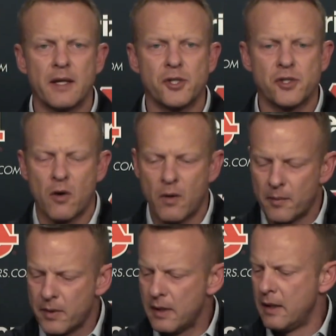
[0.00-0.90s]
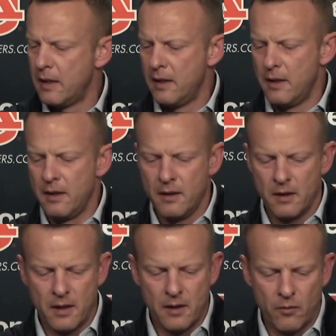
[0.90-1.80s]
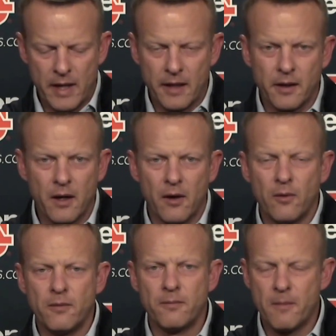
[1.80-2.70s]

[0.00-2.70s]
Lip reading: Show up ready to go